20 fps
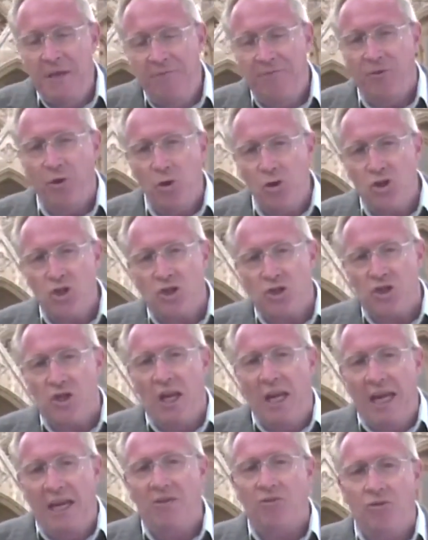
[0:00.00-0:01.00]
He first
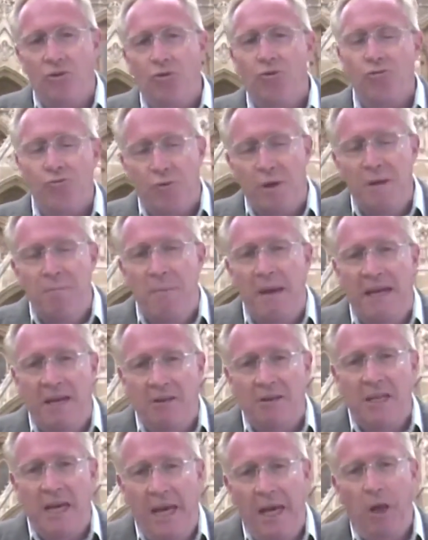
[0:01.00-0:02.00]
selected 3
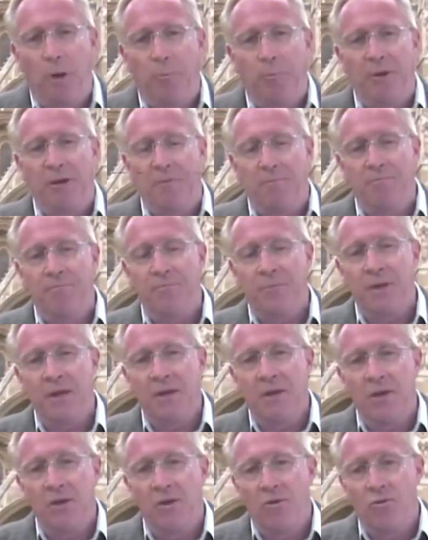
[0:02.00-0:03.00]
men to help him.
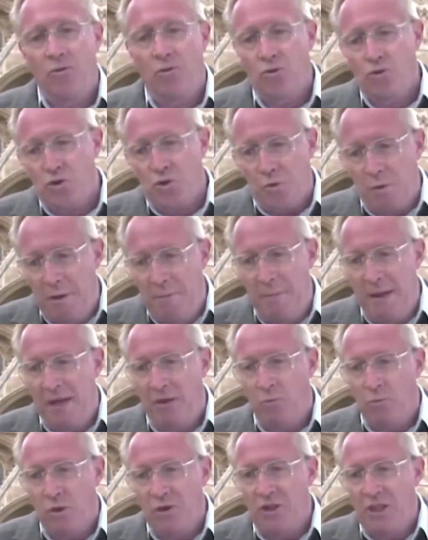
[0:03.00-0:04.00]
Those 3
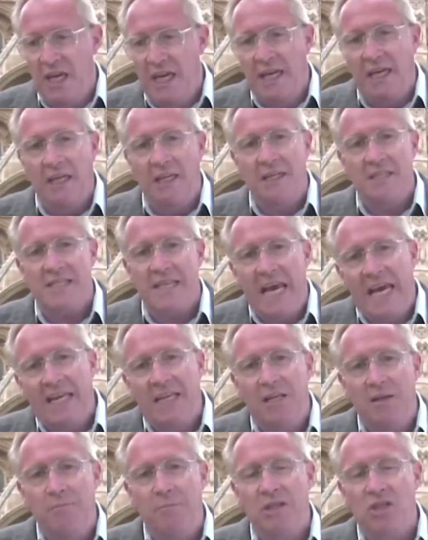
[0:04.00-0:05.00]
men were taken as
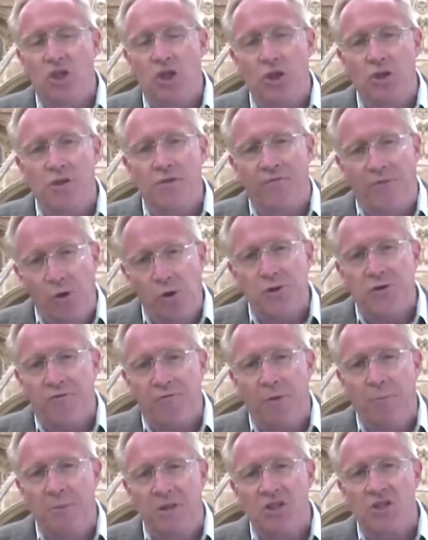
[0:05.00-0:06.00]
academicians,
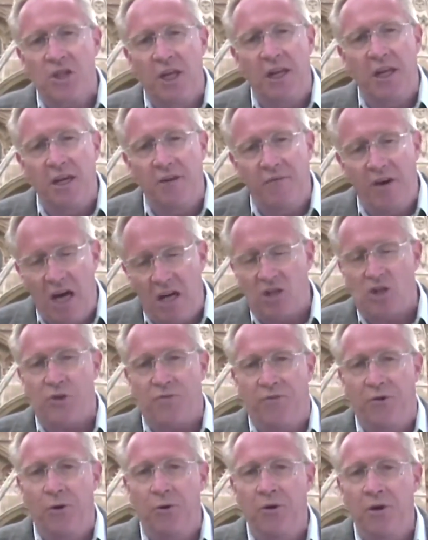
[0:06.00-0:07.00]
first from the city of
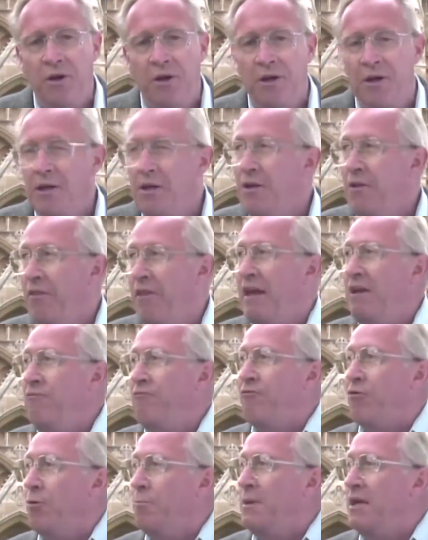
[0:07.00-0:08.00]
Oxford,
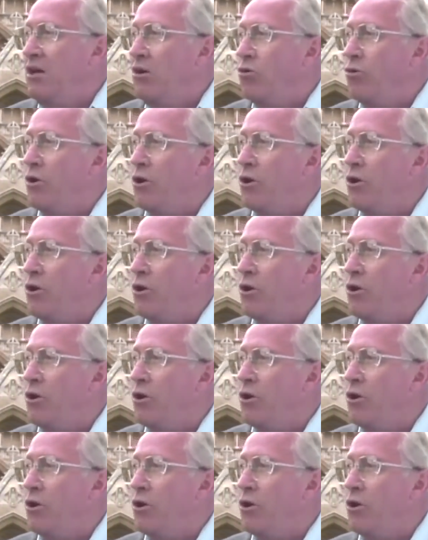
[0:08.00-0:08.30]
then from